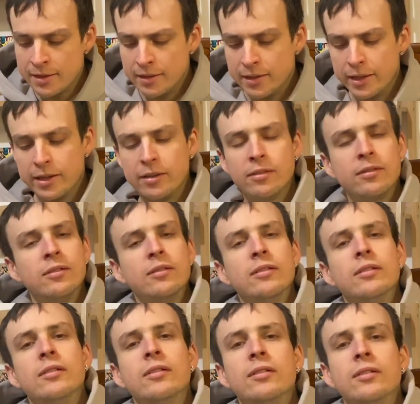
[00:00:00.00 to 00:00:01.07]
Now,
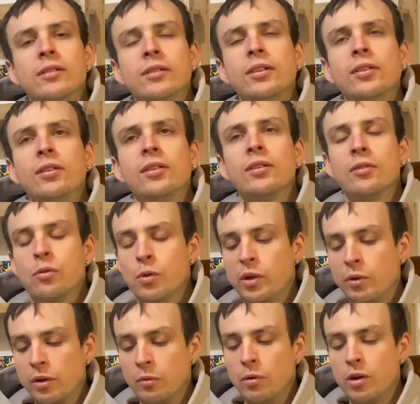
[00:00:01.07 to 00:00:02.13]
just a quick
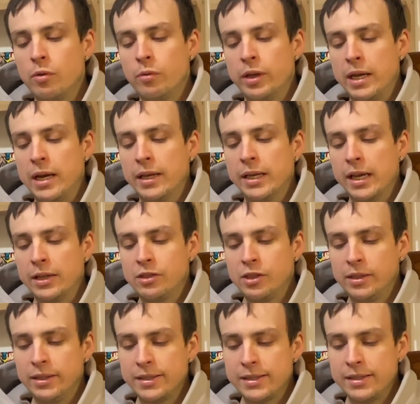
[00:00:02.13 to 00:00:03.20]
one, while we are
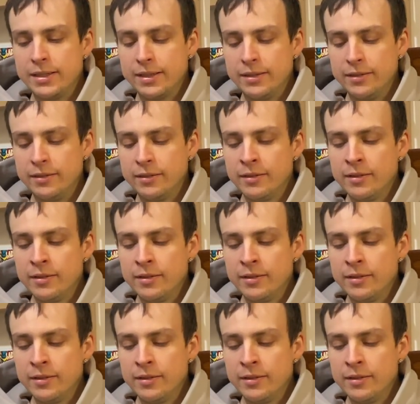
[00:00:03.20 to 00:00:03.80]
catching this Nickit,